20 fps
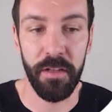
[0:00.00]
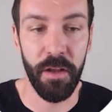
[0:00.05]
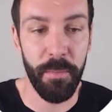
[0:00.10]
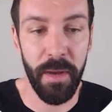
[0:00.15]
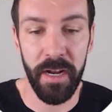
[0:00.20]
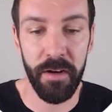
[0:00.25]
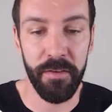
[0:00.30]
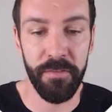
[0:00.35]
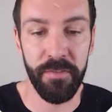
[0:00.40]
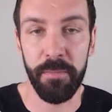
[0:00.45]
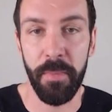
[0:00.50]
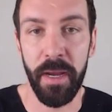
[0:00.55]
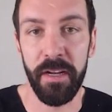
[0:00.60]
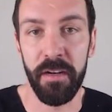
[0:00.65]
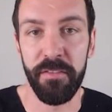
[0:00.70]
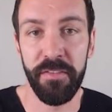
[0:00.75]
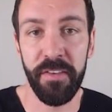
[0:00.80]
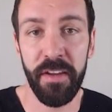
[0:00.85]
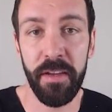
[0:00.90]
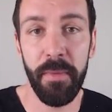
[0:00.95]
No matter if it's male
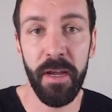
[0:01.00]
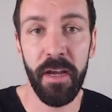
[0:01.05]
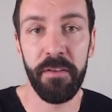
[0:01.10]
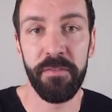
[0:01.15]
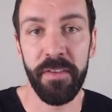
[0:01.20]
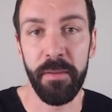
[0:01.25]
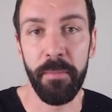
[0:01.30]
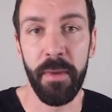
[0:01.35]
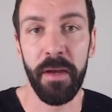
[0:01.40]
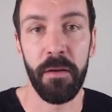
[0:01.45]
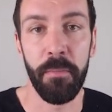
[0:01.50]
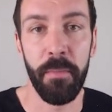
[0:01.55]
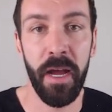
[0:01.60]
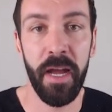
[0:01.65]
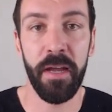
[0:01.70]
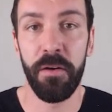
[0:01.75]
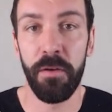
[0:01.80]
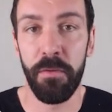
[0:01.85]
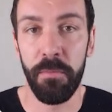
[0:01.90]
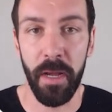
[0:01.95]
to female, female to
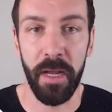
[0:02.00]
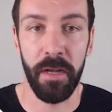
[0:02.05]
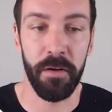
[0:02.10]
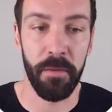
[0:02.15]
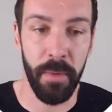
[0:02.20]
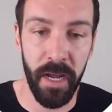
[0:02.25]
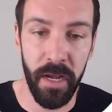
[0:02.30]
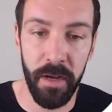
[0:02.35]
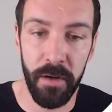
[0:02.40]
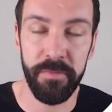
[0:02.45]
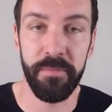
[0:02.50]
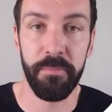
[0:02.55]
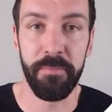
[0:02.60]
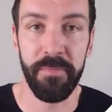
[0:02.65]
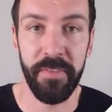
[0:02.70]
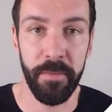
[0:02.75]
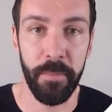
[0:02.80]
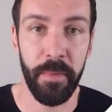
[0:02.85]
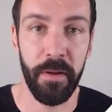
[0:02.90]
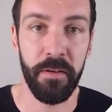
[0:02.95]
male, male to male,
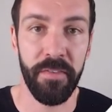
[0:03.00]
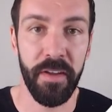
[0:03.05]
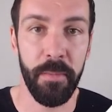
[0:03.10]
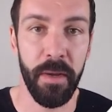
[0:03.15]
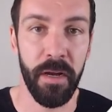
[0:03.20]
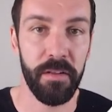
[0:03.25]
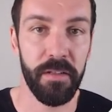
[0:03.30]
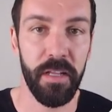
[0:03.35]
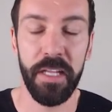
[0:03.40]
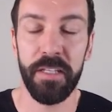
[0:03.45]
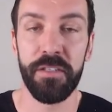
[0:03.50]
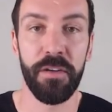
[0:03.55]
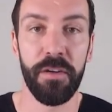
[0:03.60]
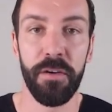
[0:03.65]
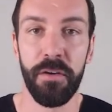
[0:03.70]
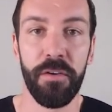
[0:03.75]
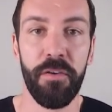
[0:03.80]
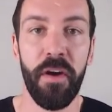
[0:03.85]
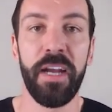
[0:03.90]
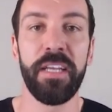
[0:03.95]
female to female. It's
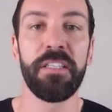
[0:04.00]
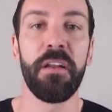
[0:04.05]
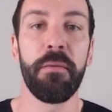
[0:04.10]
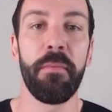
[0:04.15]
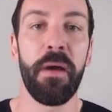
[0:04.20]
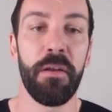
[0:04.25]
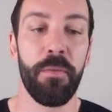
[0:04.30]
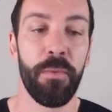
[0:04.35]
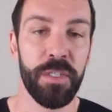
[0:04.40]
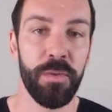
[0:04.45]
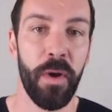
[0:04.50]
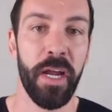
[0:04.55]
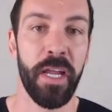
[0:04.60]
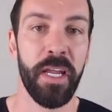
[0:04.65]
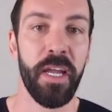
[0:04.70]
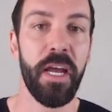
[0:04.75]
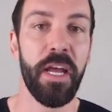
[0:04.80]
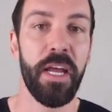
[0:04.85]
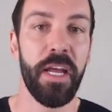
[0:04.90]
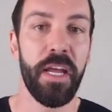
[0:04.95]
crazy no matter which way.
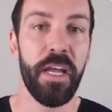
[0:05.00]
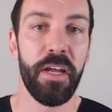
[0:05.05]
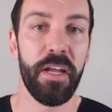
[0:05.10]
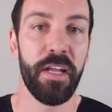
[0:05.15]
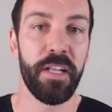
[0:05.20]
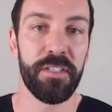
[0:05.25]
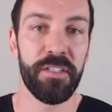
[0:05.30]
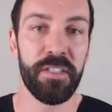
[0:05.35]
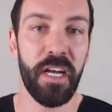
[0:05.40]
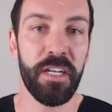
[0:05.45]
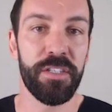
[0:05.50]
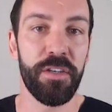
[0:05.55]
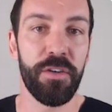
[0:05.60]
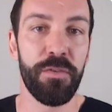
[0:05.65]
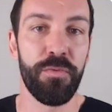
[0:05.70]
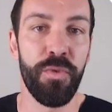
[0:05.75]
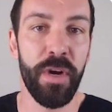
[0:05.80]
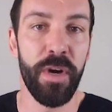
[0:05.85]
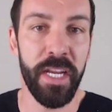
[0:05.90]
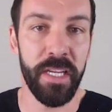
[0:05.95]
It's such a
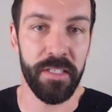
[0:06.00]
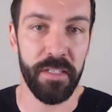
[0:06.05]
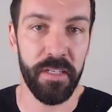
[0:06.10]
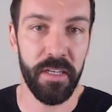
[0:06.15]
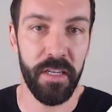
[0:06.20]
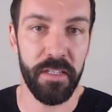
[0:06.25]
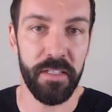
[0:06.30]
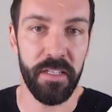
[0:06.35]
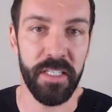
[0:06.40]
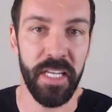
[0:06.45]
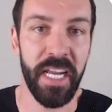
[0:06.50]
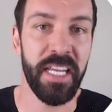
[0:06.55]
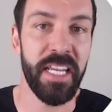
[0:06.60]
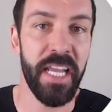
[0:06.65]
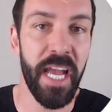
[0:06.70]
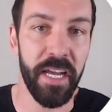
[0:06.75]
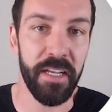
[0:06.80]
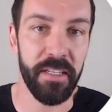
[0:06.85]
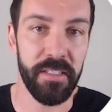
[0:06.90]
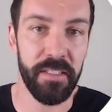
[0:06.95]
risk to say
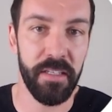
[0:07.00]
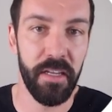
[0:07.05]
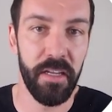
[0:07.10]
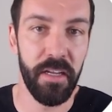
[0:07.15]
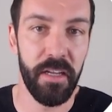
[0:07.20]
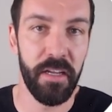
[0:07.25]
yes.